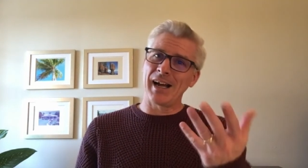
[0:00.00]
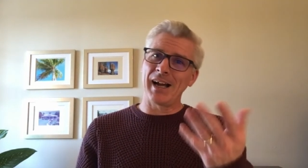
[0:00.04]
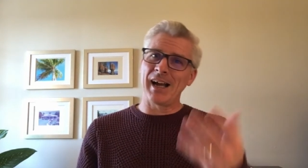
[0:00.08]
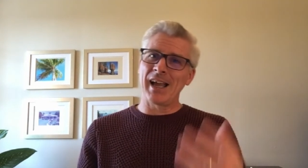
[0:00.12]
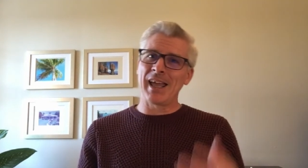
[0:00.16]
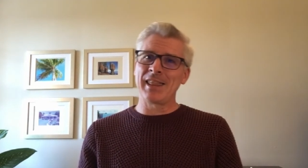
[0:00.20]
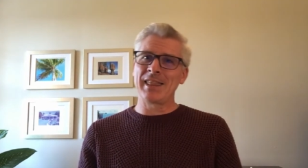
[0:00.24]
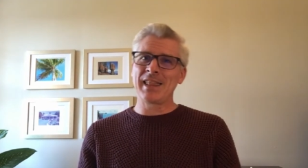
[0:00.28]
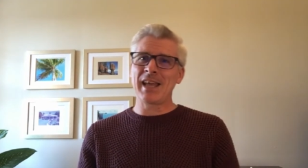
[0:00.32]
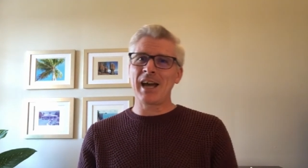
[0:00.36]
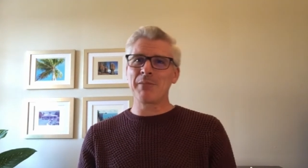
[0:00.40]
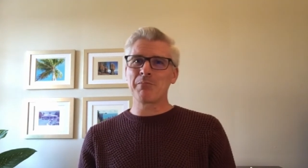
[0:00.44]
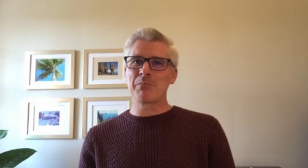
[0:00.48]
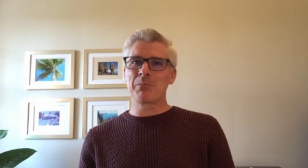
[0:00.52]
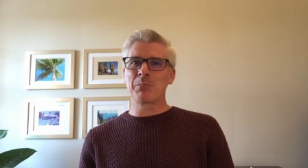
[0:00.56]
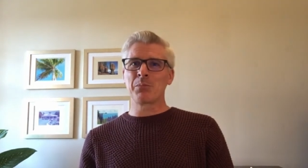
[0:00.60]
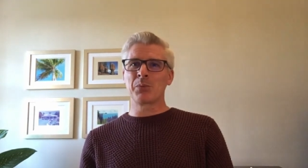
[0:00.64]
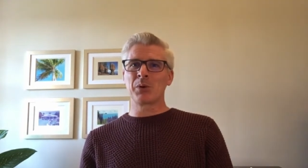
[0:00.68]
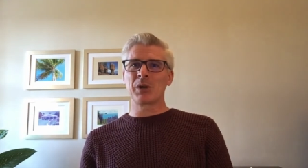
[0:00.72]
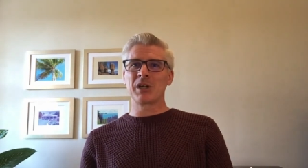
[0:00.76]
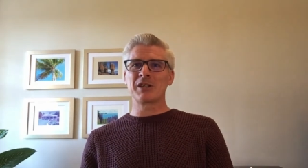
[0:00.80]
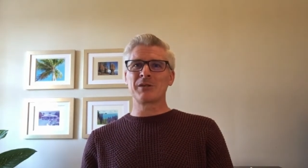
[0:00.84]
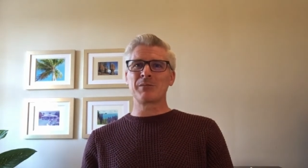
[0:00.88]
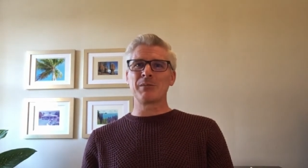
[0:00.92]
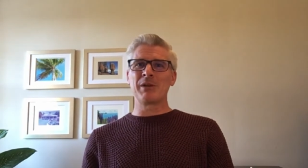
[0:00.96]
And that
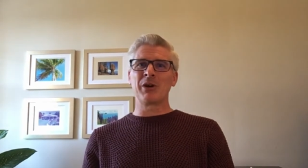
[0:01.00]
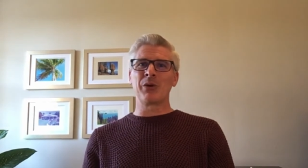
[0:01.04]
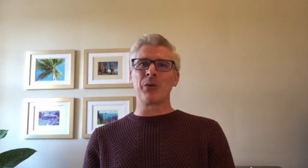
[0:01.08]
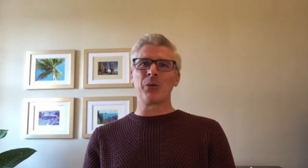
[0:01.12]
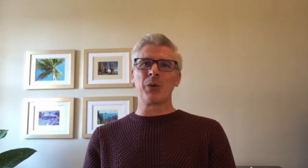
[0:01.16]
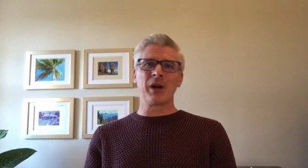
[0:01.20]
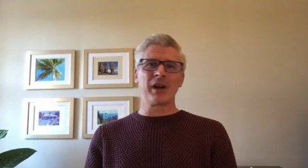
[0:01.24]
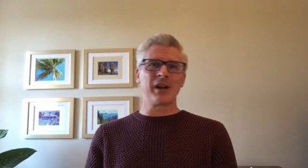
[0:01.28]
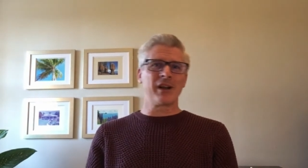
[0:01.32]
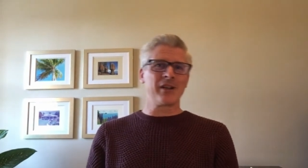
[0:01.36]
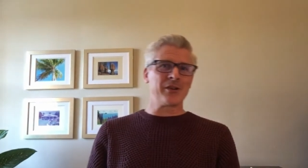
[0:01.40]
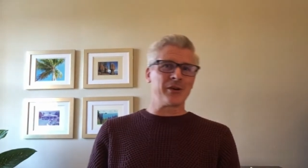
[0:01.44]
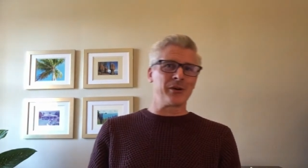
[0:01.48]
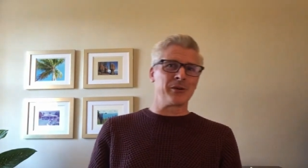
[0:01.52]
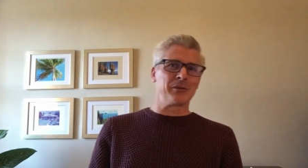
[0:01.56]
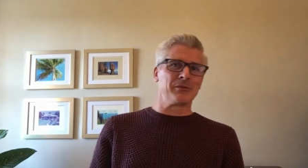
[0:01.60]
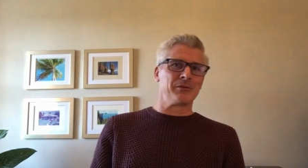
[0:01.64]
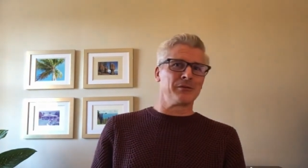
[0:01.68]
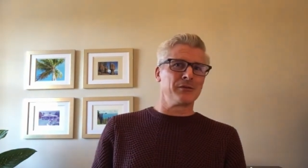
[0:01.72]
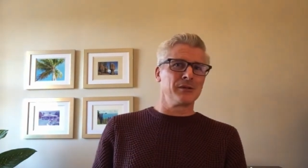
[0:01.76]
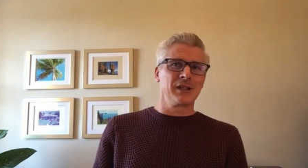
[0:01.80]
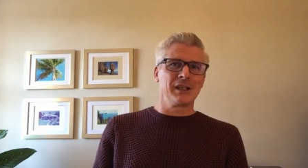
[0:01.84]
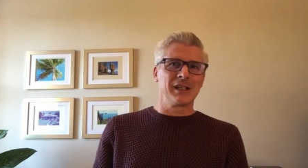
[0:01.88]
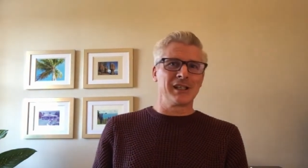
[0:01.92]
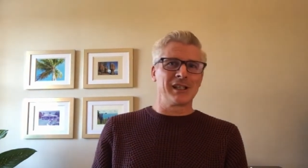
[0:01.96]
brings me to one other
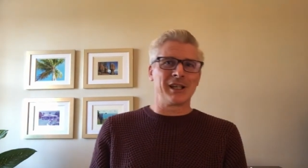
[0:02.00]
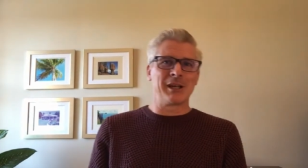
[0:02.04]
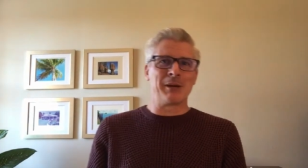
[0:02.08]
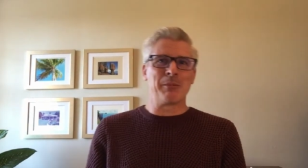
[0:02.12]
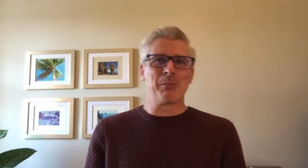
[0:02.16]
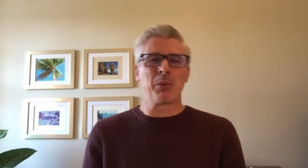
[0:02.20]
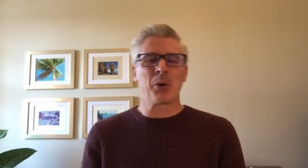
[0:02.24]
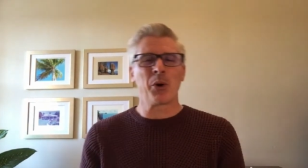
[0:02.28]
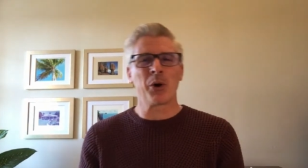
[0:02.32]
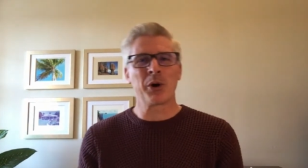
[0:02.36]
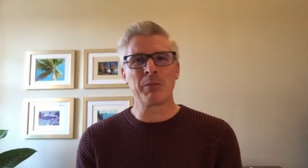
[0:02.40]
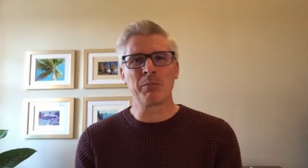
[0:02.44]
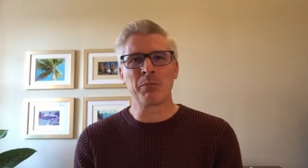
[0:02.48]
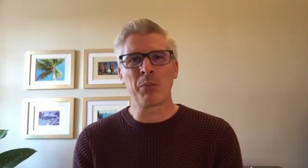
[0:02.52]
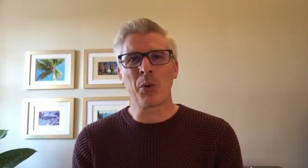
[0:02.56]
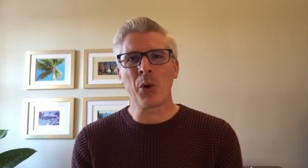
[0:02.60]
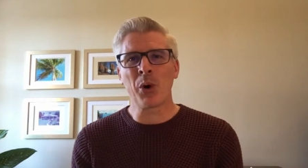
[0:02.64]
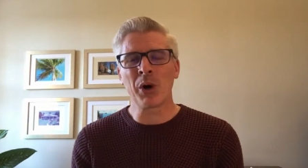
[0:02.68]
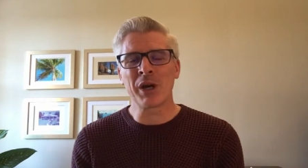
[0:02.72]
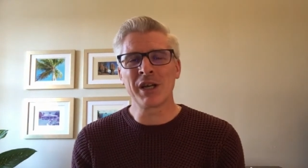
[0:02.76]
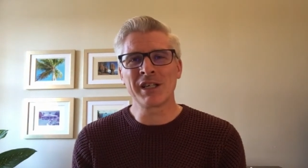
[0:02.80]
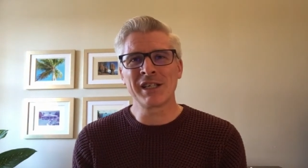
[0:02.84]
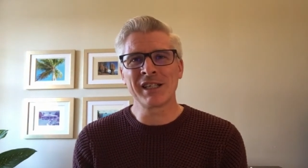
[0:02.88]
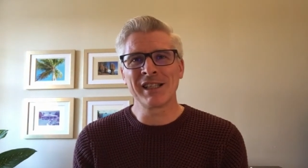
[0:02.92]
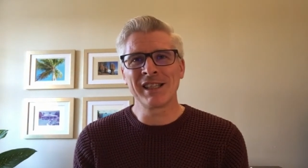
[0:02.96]
really important
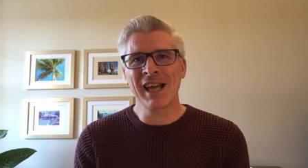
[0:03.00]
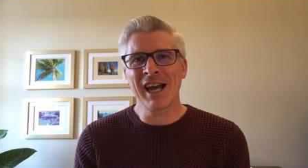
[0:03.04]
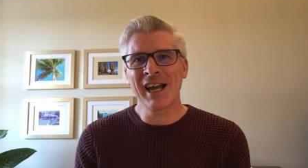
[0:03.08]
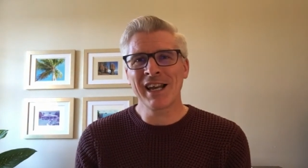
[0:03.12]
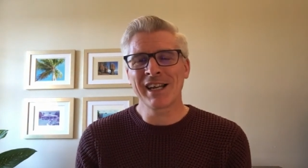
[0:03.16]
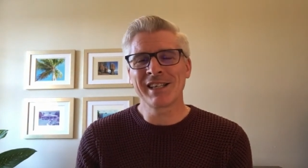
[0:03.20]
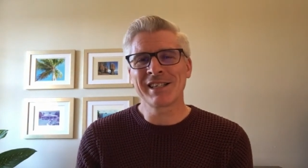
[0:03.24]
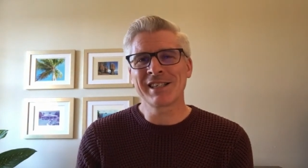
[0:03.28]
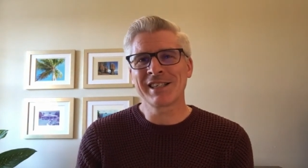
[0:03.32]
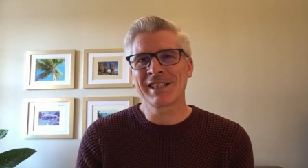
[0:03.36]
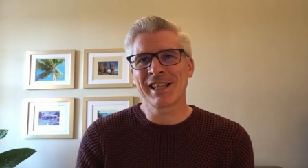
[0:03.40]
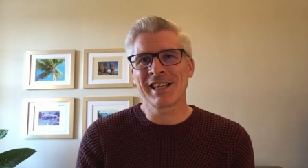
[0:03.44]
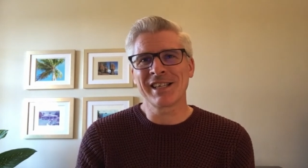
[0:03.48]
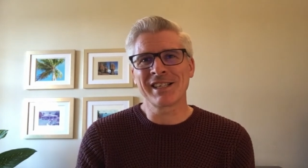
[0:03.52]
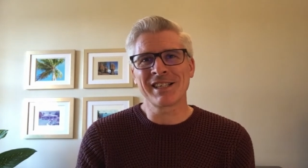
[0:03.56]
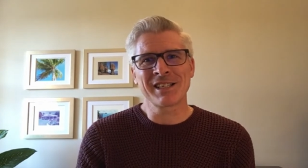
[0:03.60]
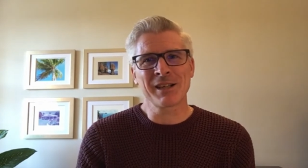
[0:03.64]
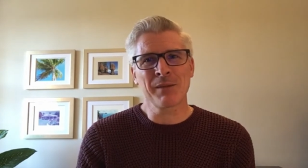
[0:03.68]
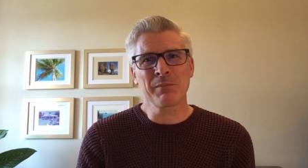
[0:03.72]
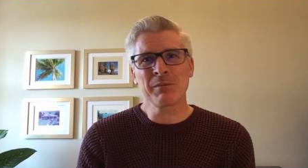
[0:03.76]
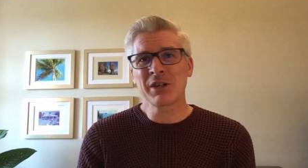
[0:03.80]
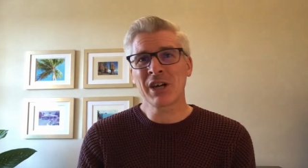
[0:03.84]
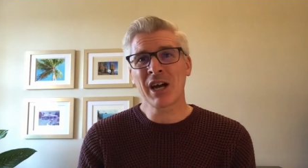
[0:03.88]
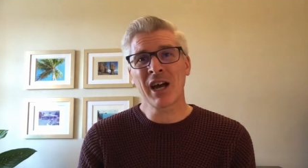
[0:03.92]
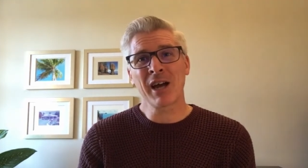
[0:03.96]
point, and that is that
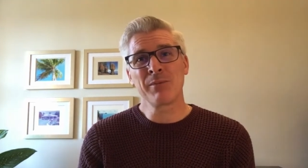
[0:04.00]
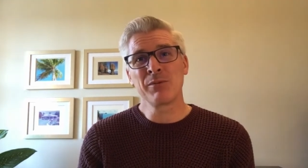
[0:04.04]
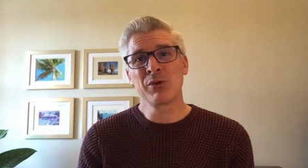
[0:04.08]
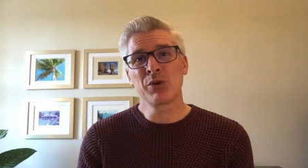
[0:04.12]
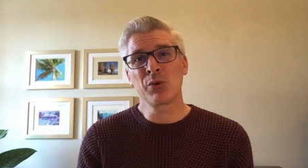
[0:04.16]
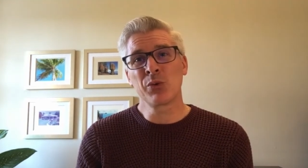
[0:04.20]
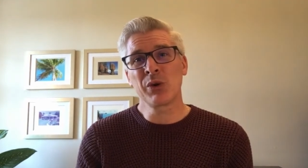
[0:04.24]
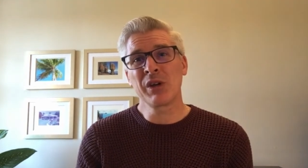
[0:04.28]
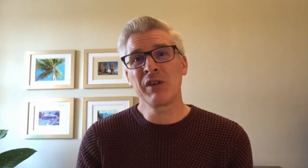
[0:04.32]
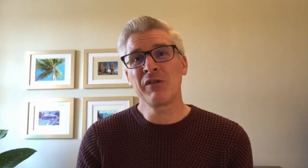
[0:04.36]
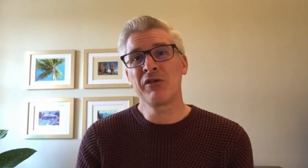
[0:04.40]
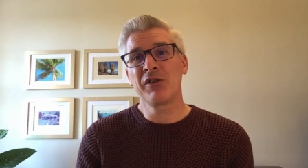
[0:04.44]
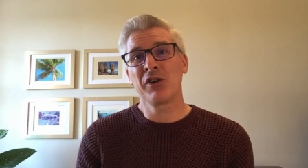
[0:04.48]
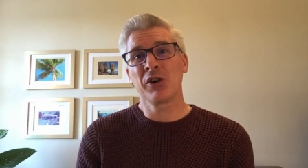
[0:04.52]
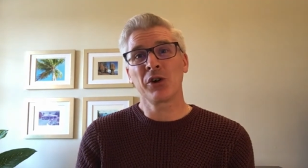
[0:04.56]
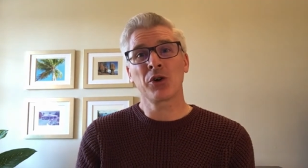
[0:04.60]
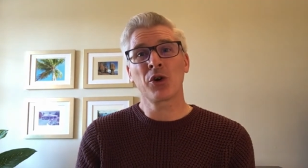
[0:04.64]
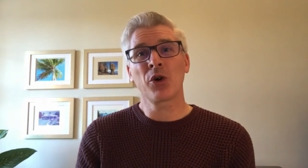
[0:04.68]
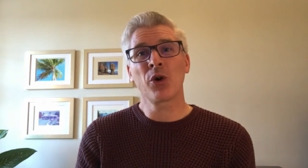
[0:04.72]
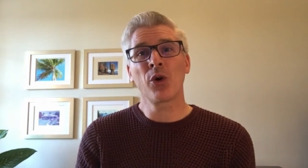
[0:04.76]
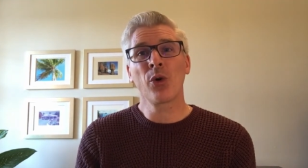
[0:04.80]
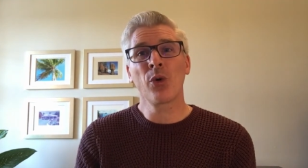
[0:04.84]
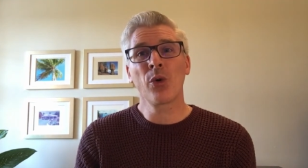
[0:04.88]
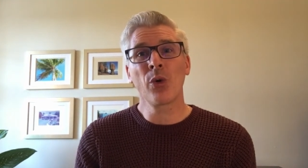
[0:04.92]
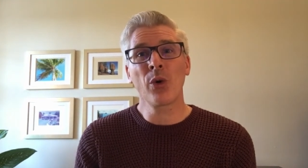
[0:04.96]
sometimes we feel
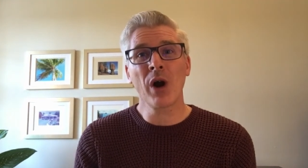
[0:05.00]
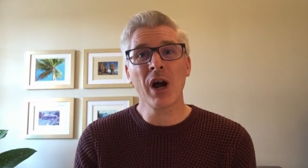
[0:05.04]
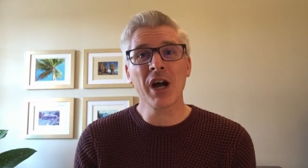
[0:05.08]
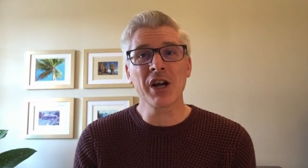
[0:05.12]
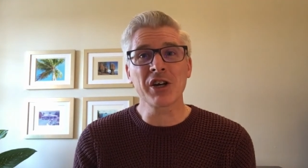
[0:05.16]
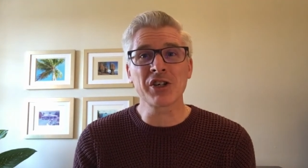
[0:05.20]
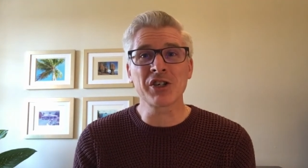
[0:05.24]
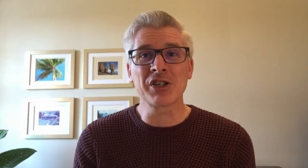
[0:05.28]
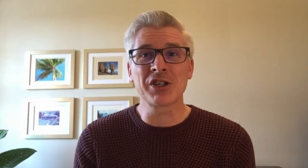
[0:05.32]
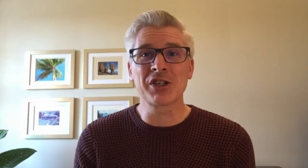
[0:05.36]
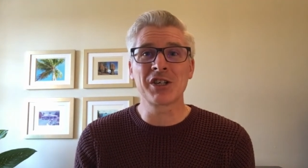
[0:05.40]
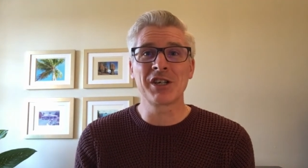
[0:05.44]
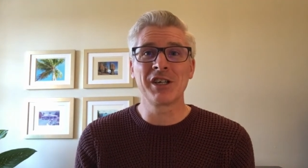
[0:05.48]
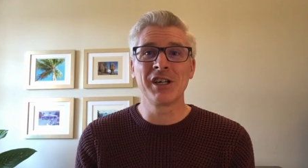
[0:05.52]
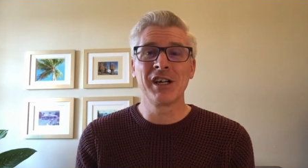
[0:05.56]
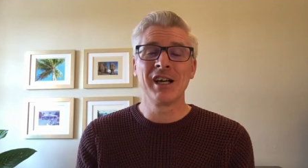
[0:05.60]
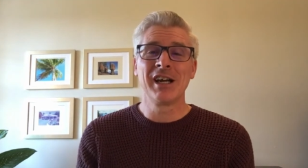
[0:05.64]
crushed